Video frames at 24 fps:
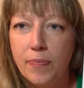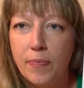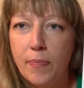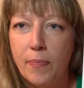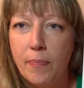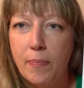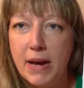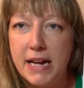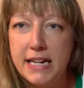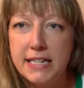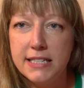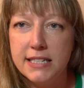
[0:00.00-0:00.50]

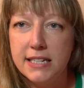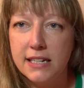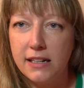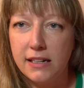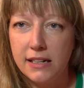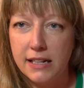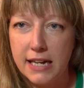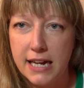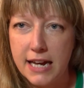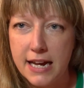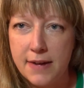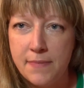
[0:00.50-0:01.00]

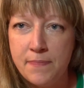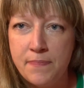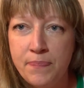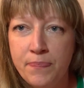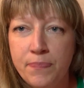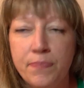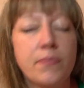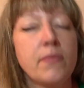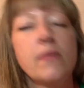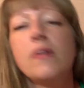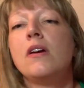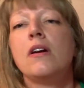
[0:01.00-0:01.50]
basically
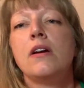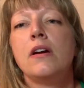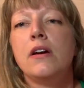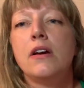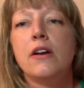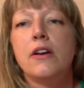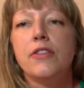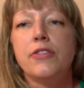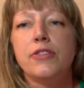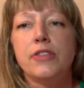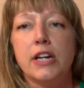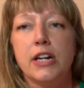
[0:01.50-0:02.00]

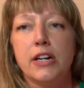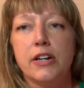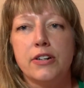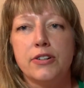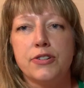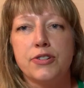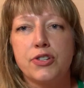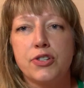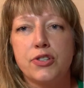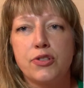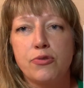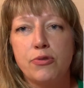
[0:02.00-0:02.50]

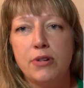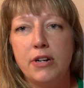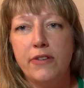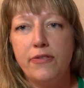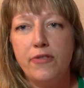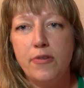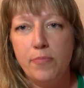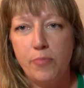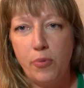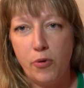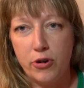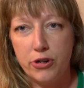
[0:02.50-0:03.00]
there's 3
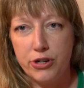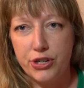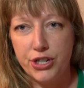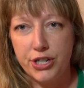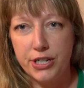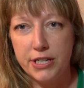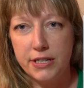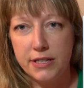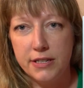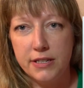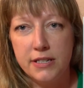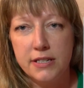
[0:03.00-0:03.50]
different
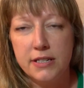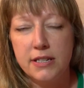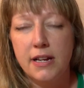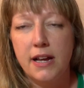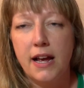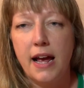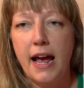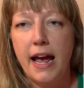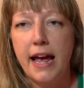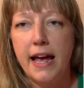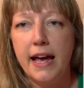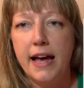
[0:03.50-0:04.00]
portions,
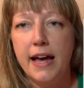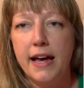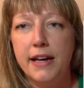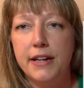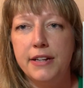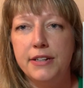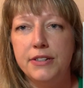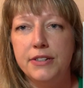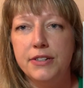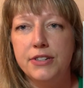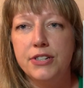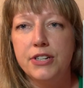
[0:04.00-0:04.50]

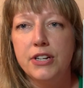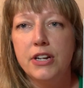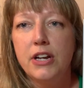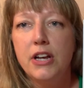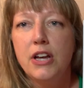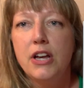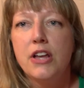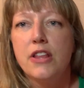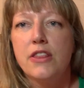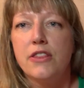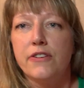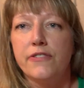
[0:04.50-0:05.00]
and
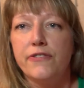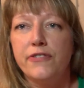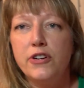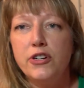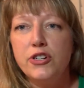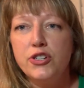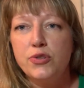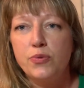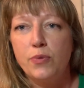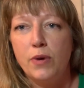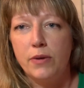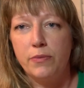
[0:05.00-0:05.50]
the
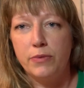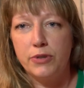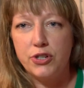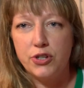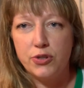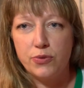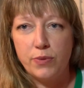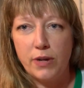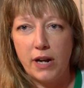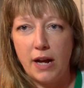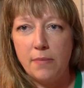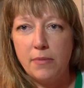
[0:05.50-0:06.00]
first one, which is
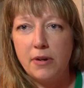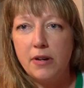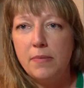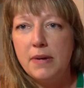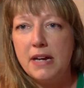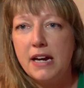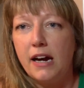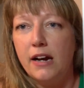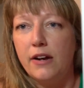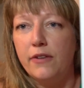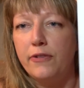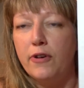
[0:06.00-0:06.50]
what I'm going to be
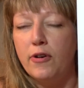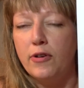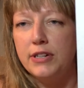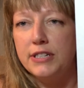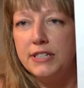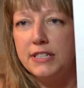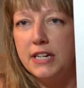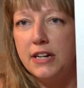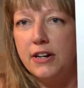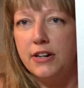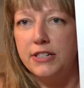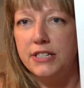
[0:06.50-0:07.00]
kind of
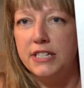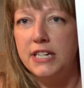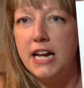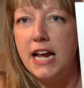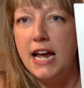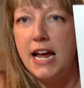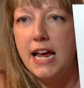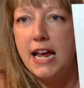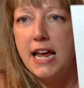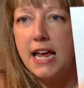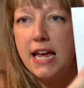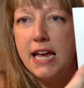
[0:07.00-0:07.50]
focusing on
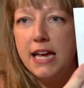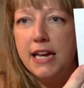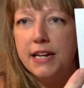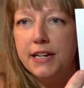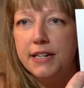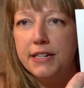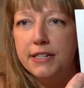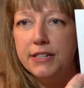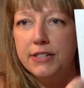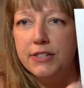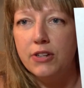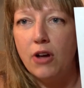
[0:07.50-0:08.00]
today,
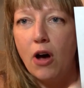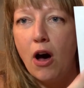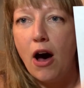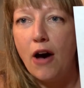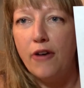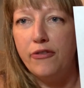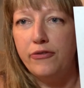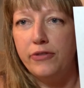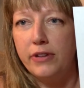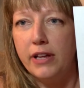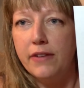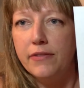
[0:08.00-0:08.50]
is
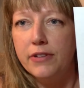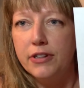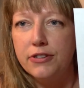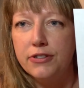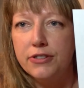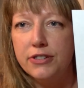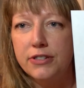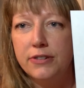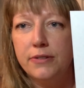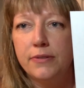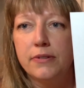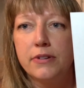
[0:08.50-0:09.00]
off
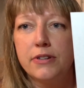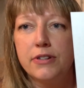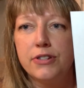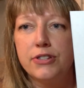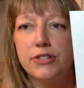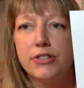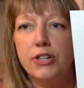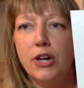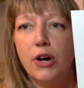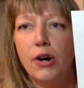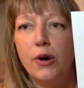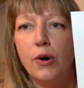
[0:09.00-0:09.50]
flavors.
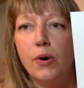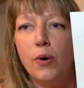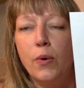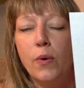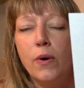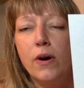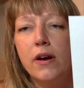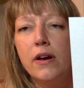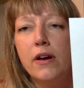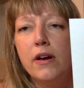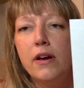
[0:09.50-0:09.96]
So